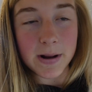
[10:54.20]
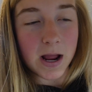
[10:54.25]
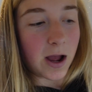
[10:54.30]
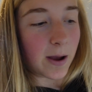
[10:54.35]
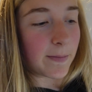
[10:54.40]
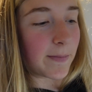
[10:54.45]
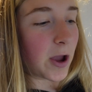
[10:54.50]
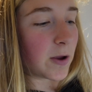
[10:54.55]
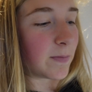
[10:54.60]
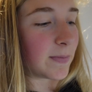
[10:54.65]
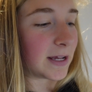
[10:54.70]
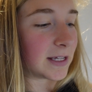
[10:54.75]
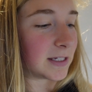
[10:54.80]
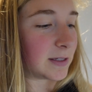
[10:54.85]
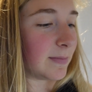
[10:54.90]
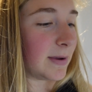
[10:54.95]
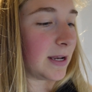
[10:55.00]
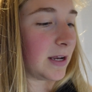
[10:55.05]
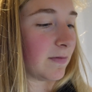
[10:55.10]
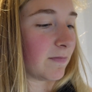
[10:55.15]
I'm hoping
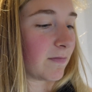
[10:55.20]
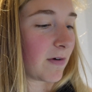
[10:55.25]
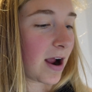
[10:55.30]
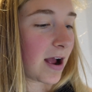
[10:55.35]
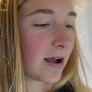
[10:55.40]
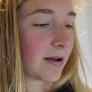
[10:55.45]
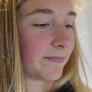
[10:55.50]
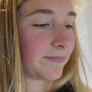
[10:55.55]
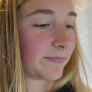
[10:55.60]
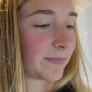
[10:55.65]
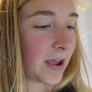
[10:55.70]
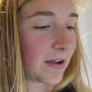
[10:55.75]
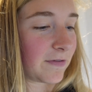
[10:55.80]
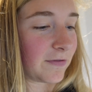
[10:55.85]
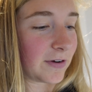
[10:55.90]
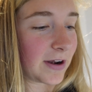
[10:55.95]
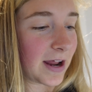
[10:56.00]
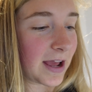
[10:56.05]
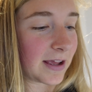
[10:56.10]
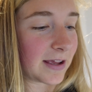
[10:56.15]
it's medium rare. I
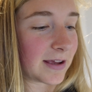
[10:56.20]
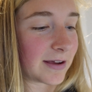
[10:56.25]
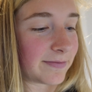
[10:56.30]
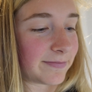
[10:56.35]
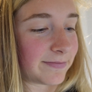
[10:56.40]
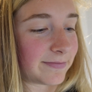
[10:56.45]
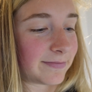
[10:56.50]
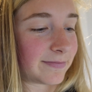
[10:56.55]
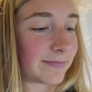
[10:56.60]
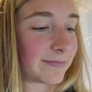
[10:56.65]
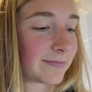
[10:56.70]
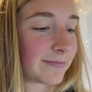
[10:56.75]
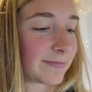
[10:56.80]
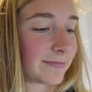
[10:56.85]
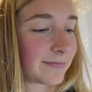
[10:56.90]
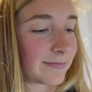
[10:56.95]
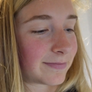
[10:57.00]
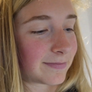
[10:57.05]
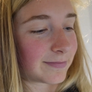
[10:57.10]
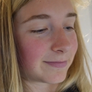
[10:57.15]
feel like
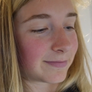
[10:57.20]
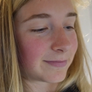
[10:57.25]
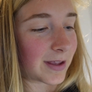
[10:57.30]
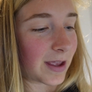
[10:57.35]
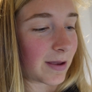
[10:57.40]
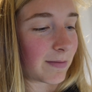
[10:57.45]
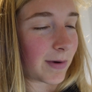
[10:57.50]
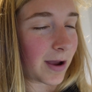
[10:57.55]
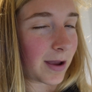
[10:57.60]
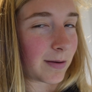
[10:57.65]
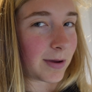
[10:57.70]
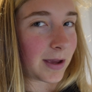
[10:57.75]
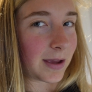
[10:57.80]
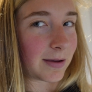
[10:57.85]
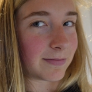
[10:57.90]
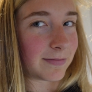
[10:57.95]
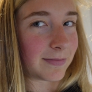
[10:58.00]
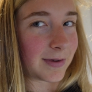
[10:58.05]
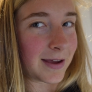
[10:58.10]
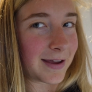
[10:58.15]
it might
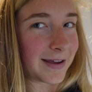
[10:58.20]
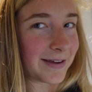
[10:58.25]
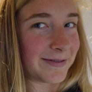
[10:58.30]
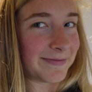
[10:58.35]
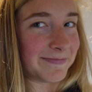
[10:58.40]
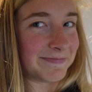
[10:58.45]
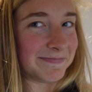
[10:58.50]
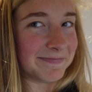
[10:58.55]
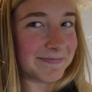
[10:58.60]
be. It's